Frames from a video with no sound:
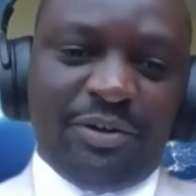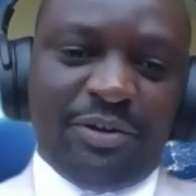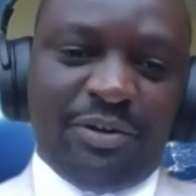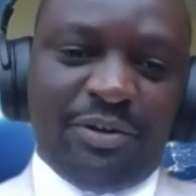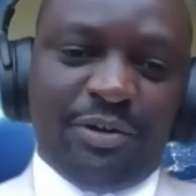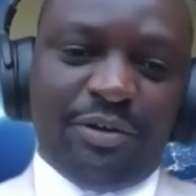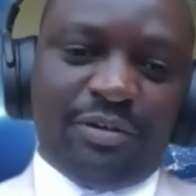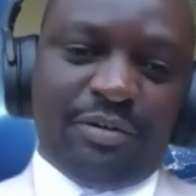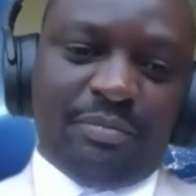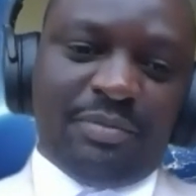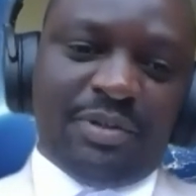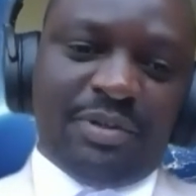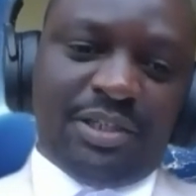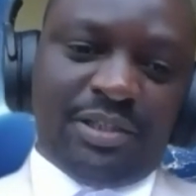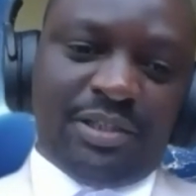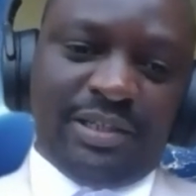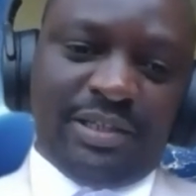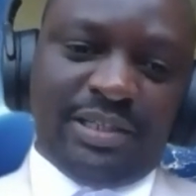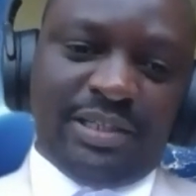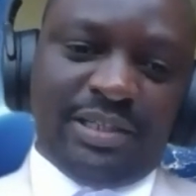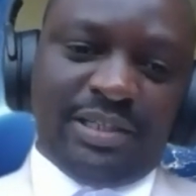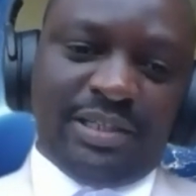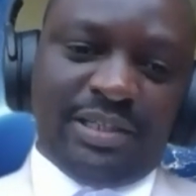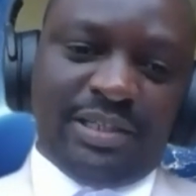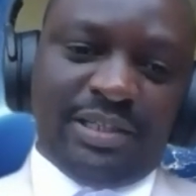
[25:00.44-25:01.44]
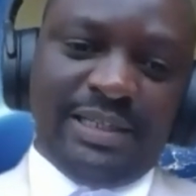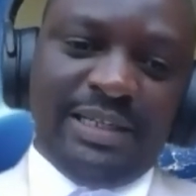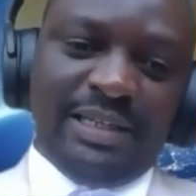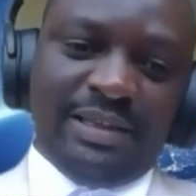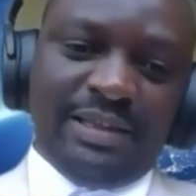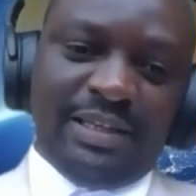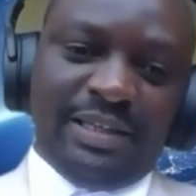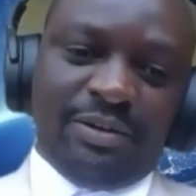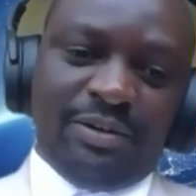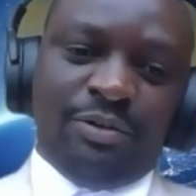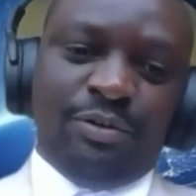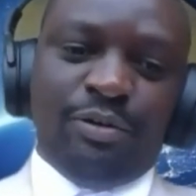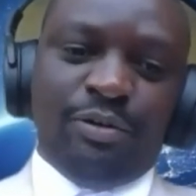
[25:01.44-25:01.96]
Union Commission is leading
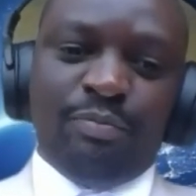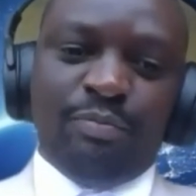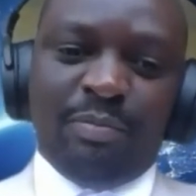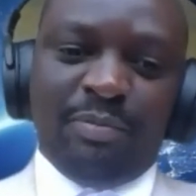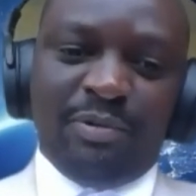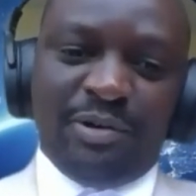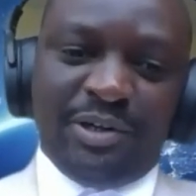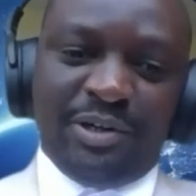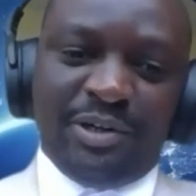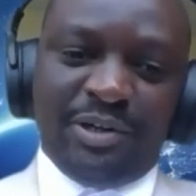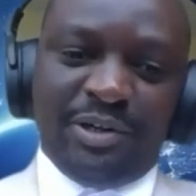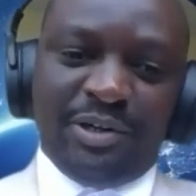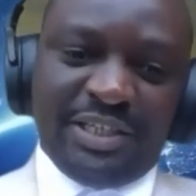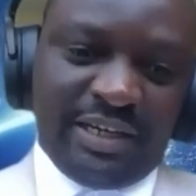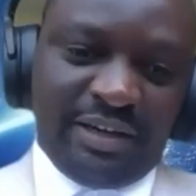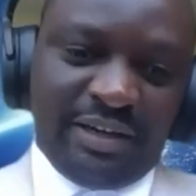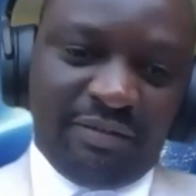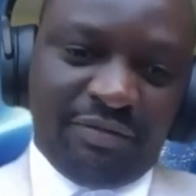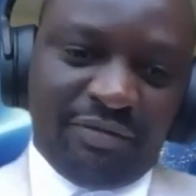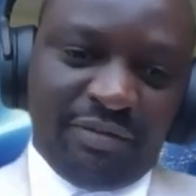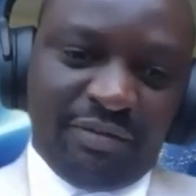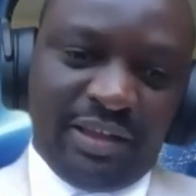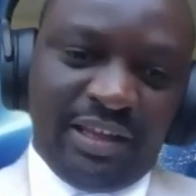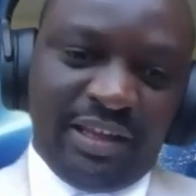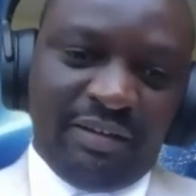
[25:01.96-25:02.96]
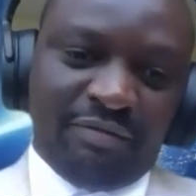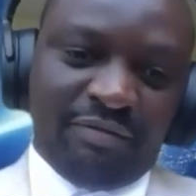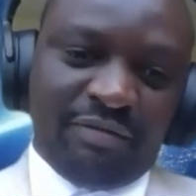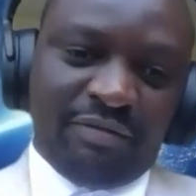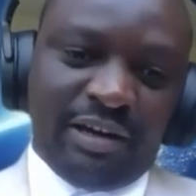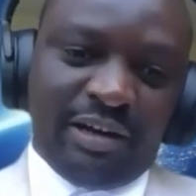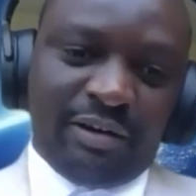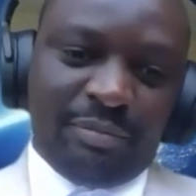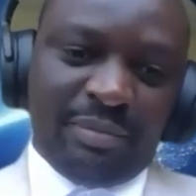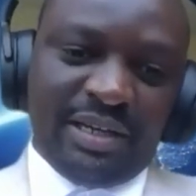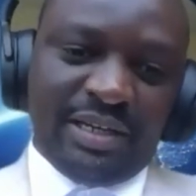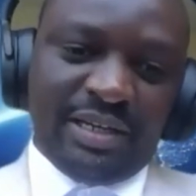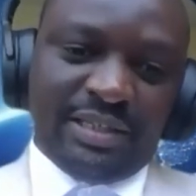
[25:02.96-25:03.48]
the global monitoring for the
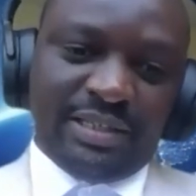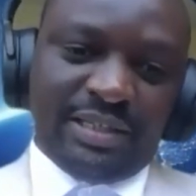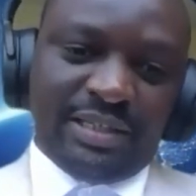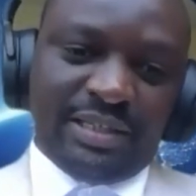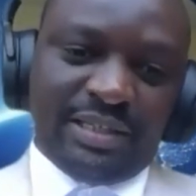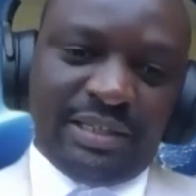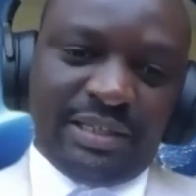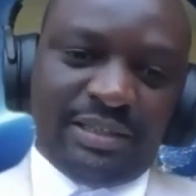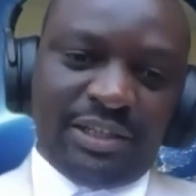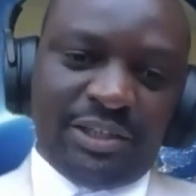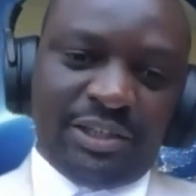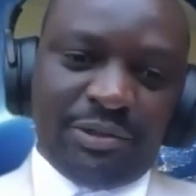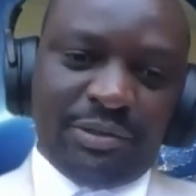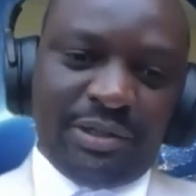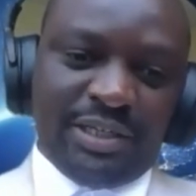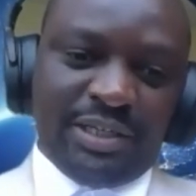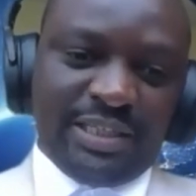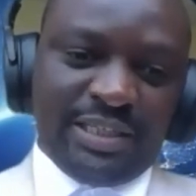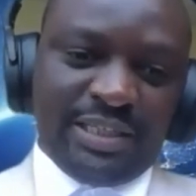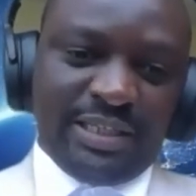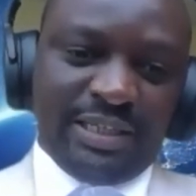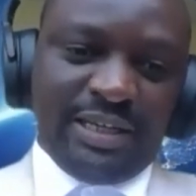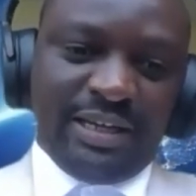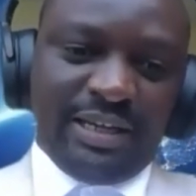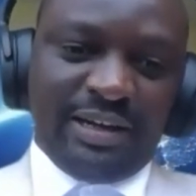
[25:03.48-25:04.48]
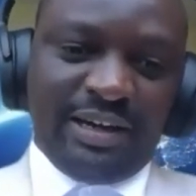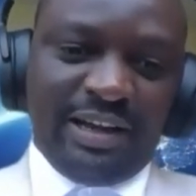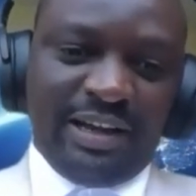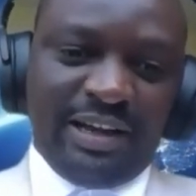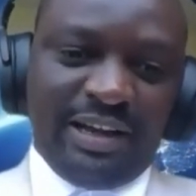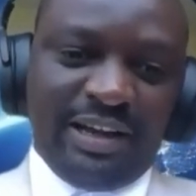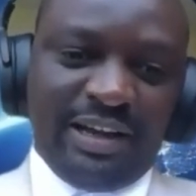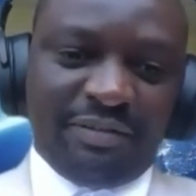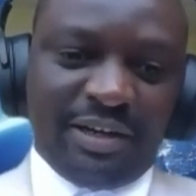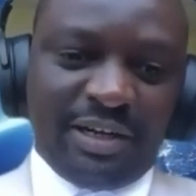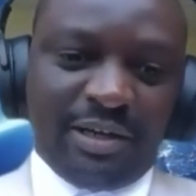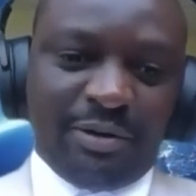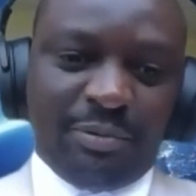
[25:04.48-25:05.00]
environment and security in
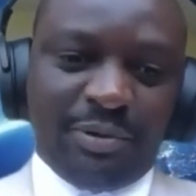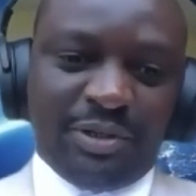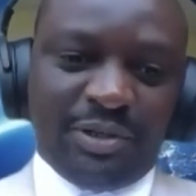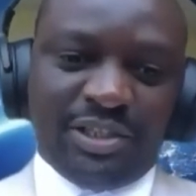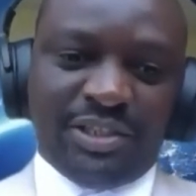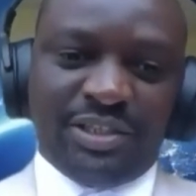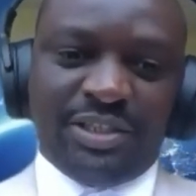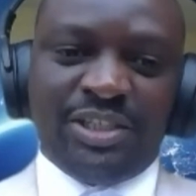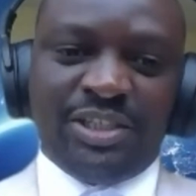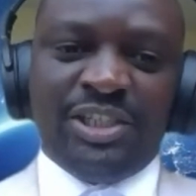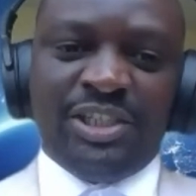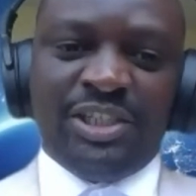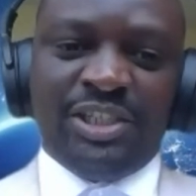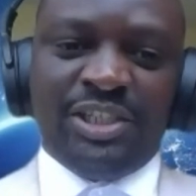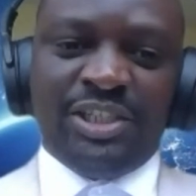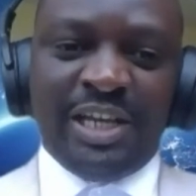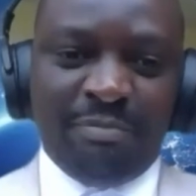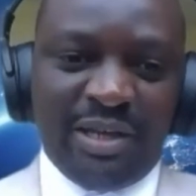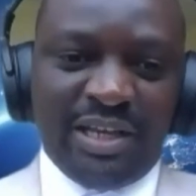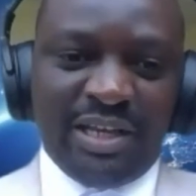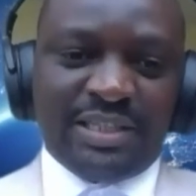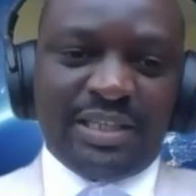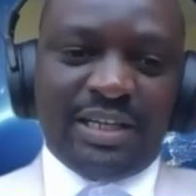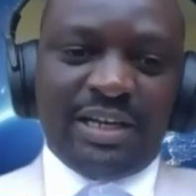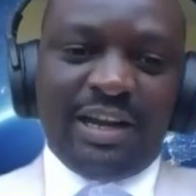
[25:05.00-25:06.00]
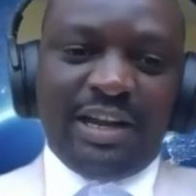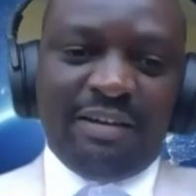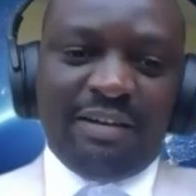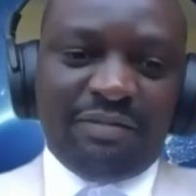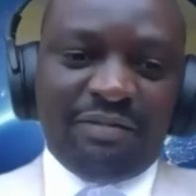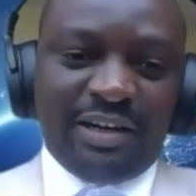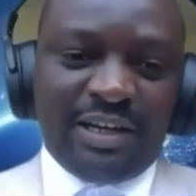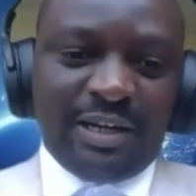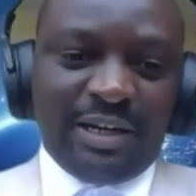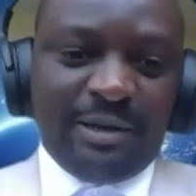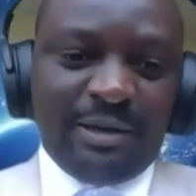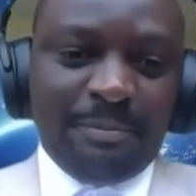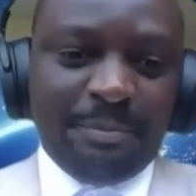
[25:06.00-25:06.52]
Africa, which is GMES in
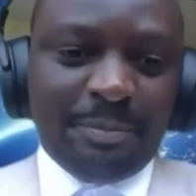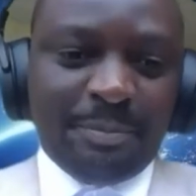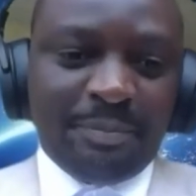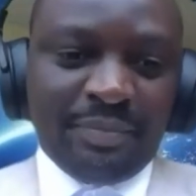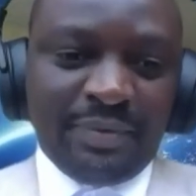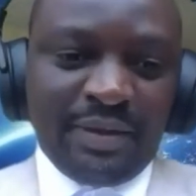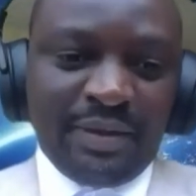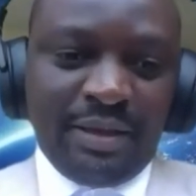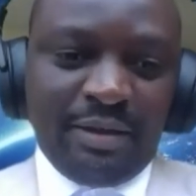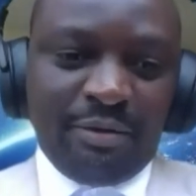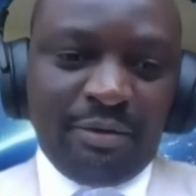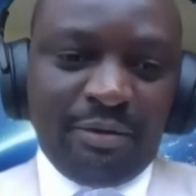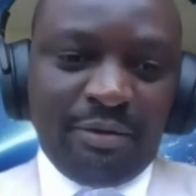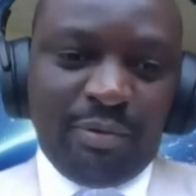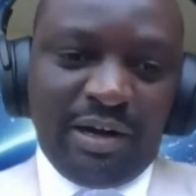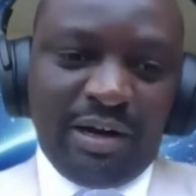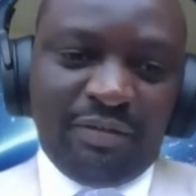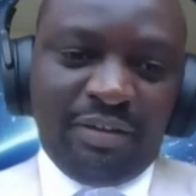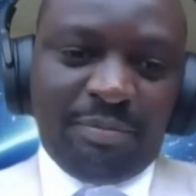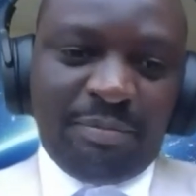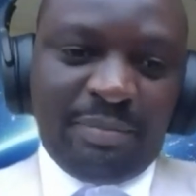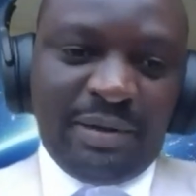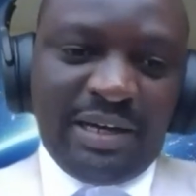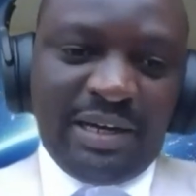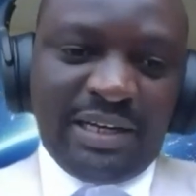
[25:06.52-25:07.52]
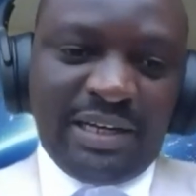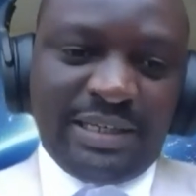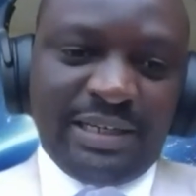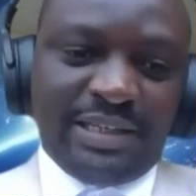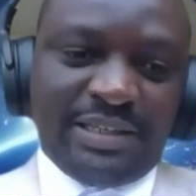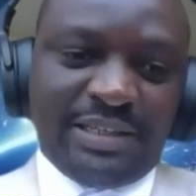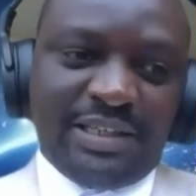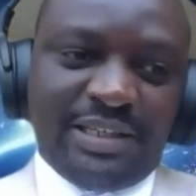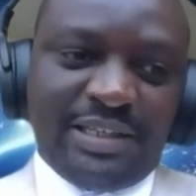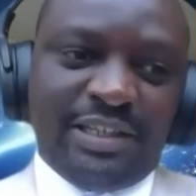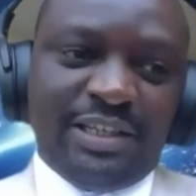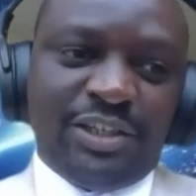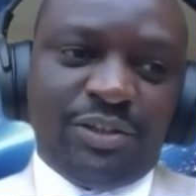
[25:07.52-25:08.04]
Africa, one of the
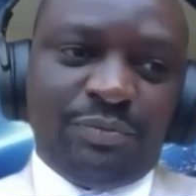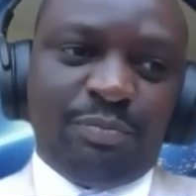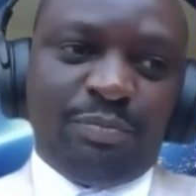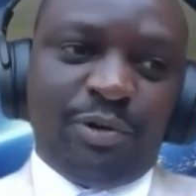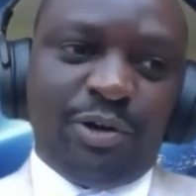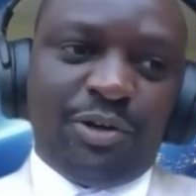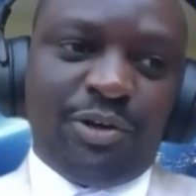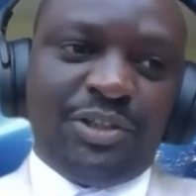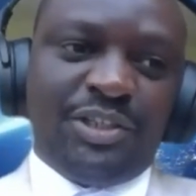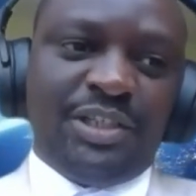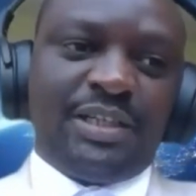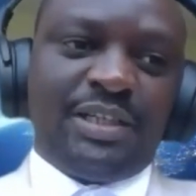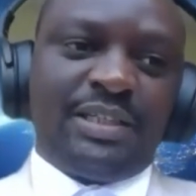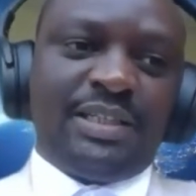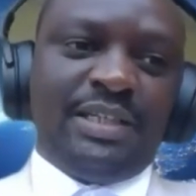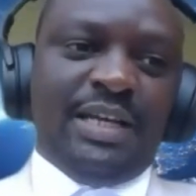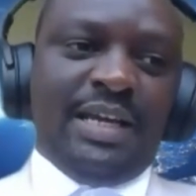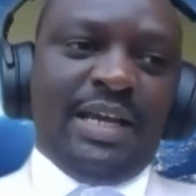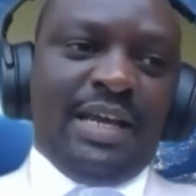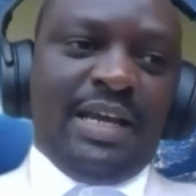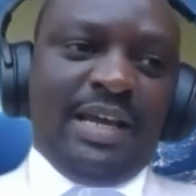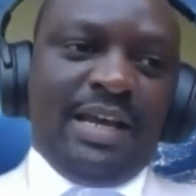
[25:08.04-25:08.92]
partners in this project.